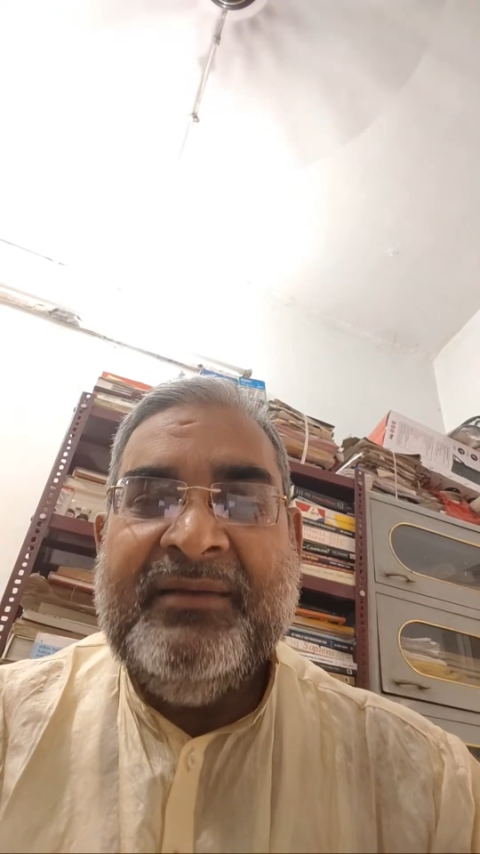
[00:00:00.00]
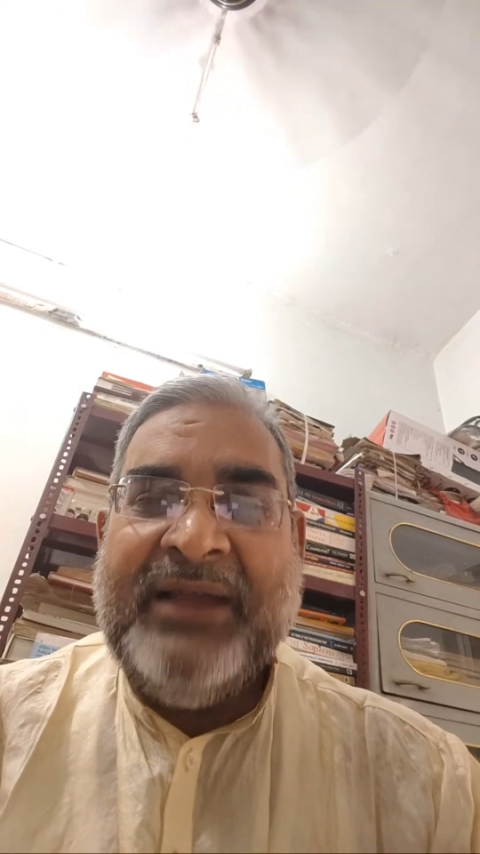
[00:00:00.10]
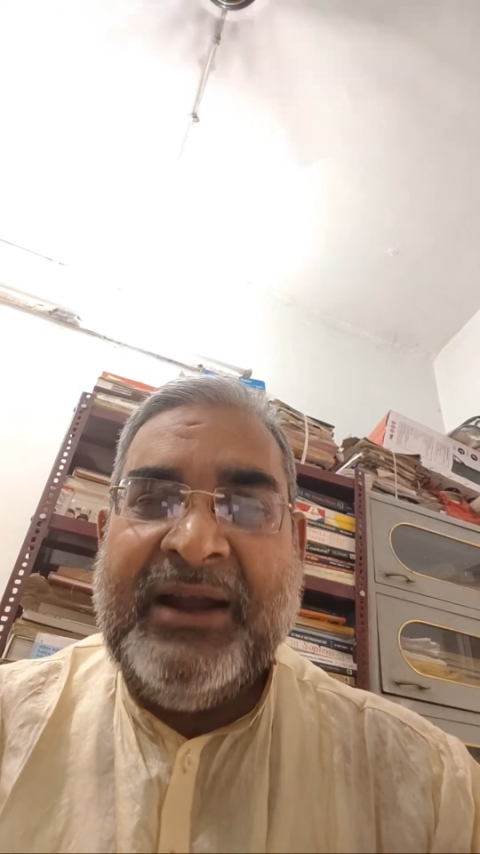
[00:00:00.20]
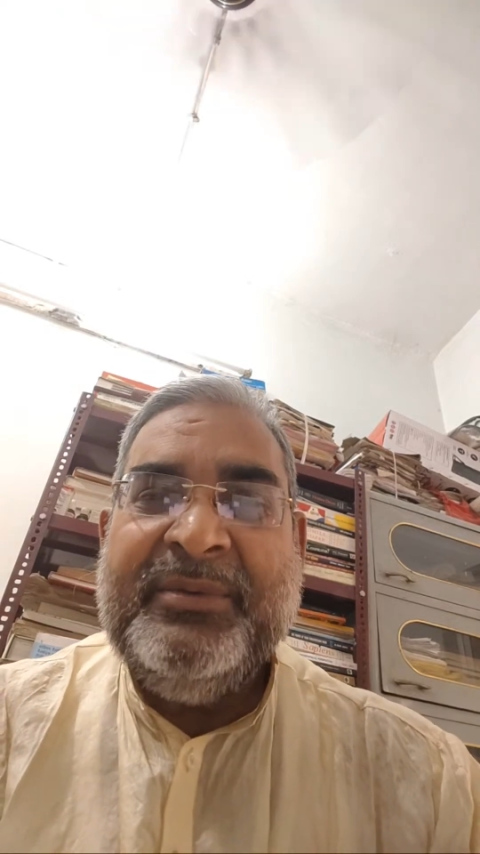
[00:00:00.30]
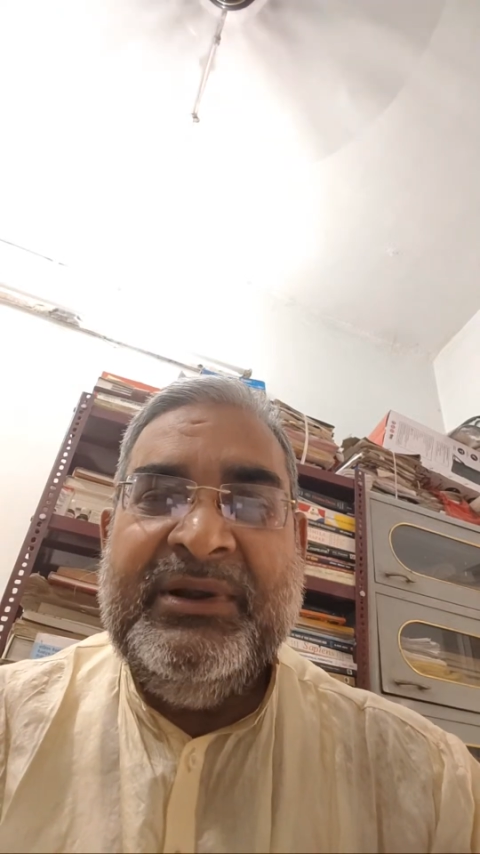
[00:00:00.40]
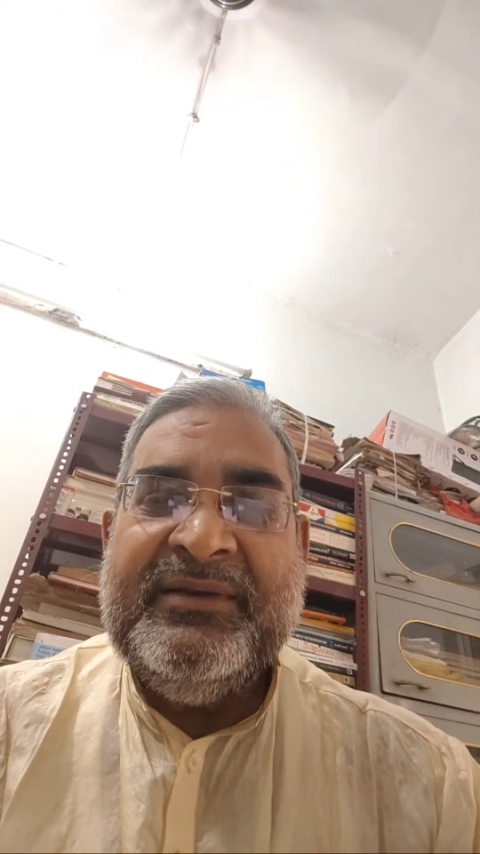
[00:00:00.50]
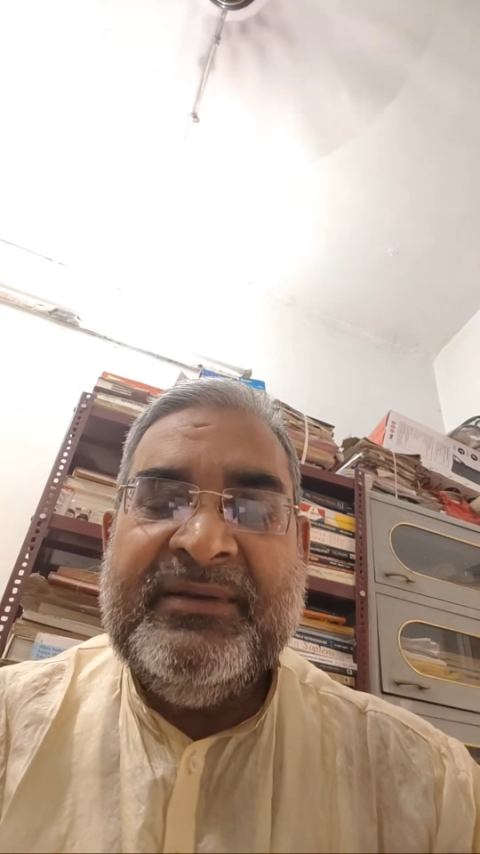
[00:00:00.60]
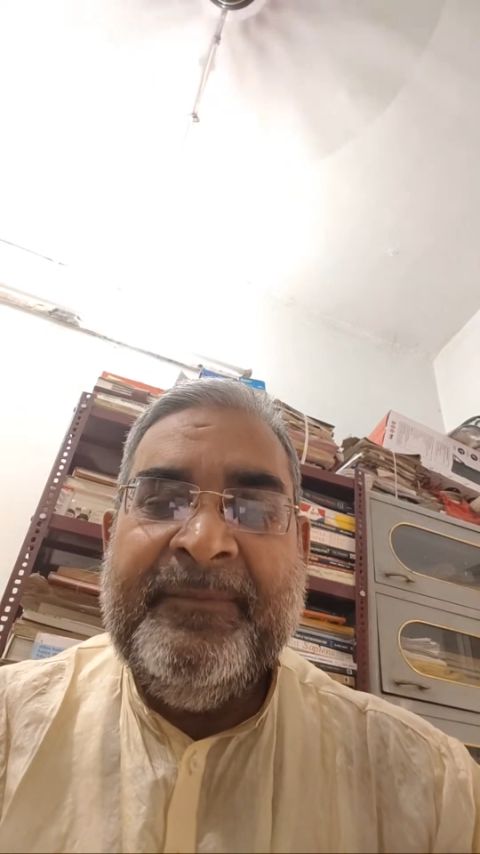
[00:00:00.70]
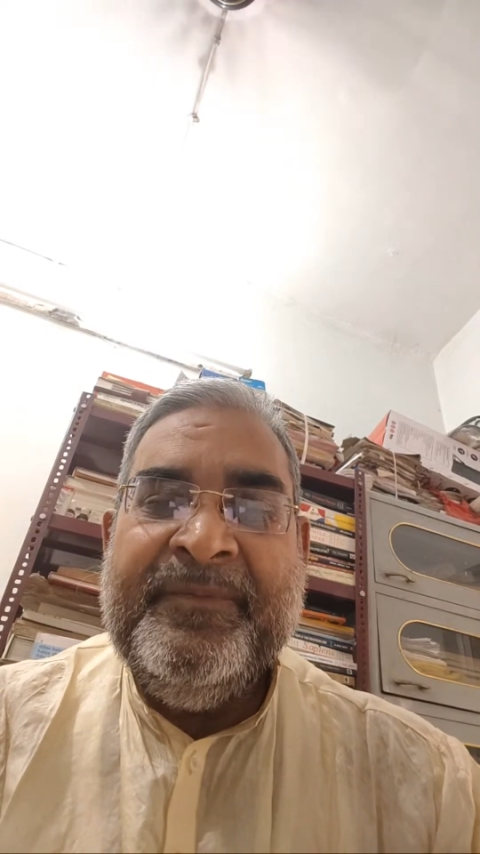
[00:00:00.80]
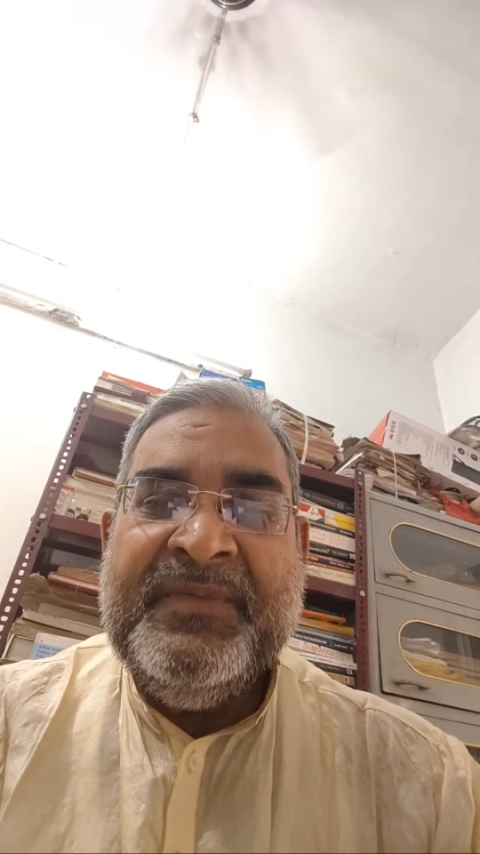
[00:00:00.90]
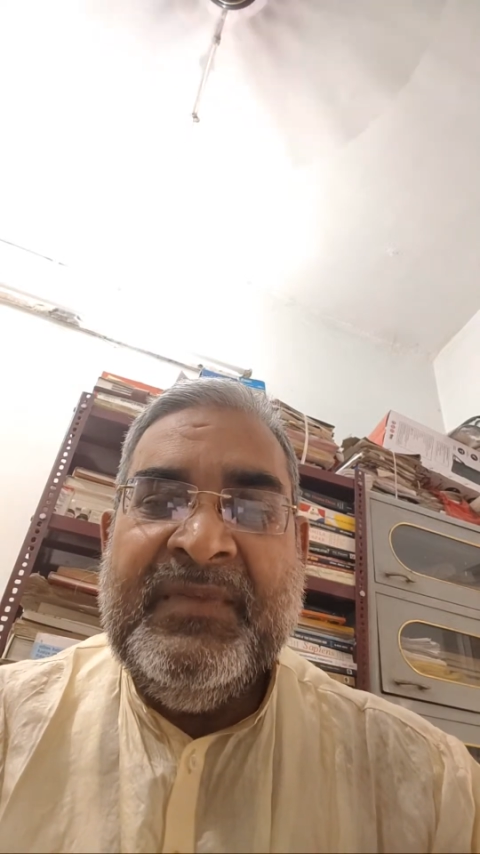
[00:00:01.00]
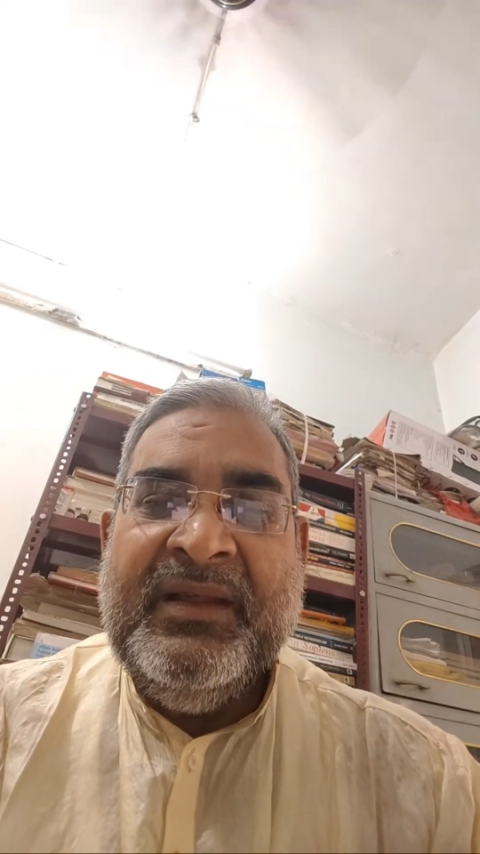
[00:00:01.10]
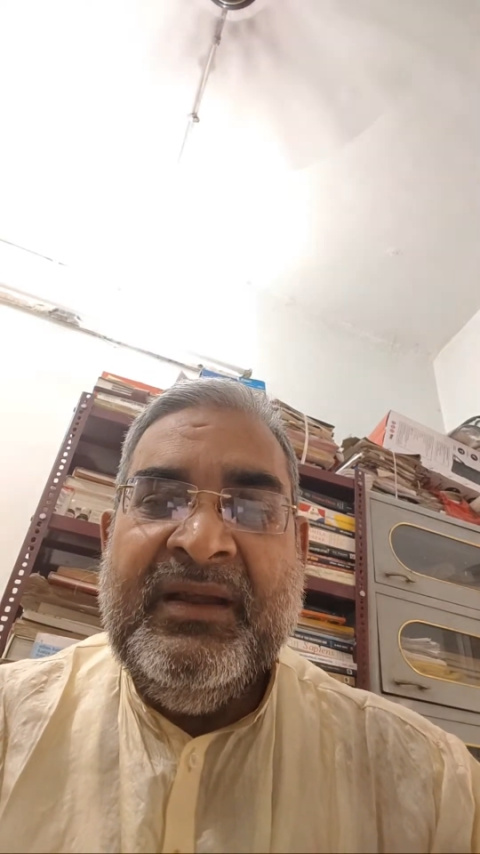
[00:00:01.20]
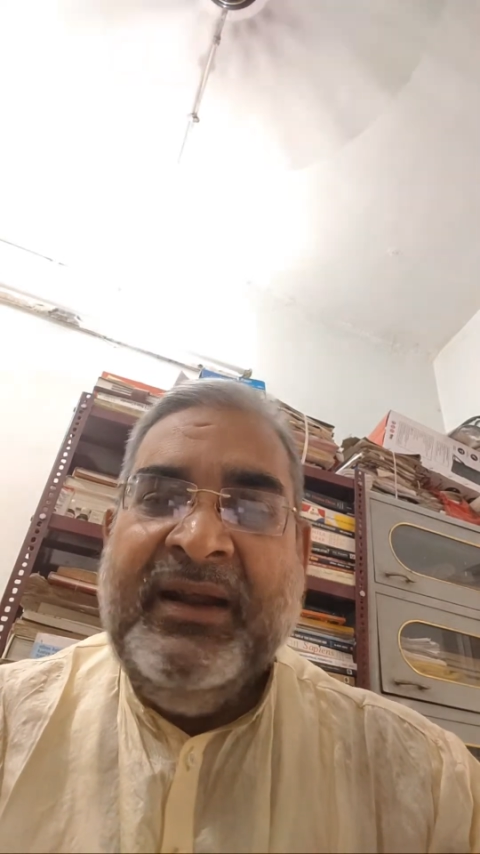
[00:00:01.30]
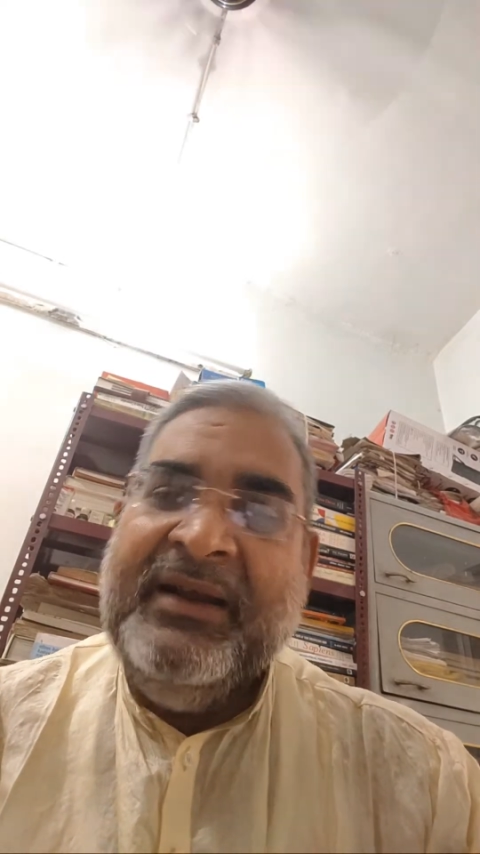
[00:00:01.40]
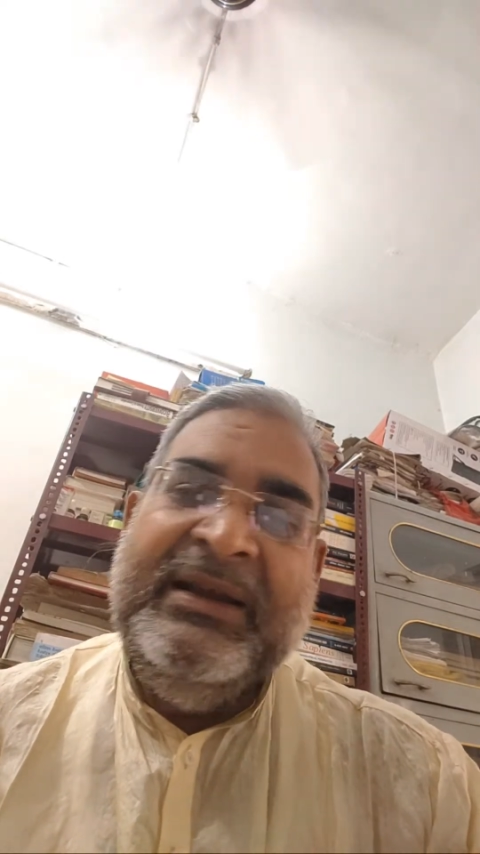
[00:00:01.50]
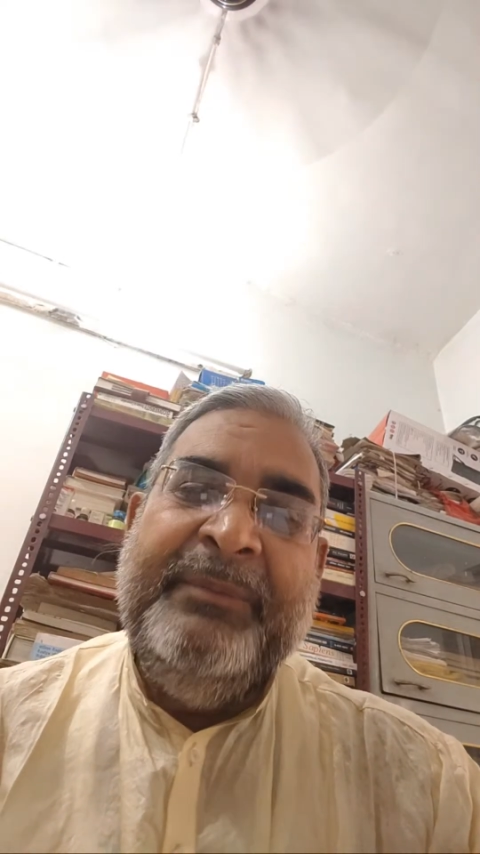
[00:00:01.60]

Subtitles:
That means it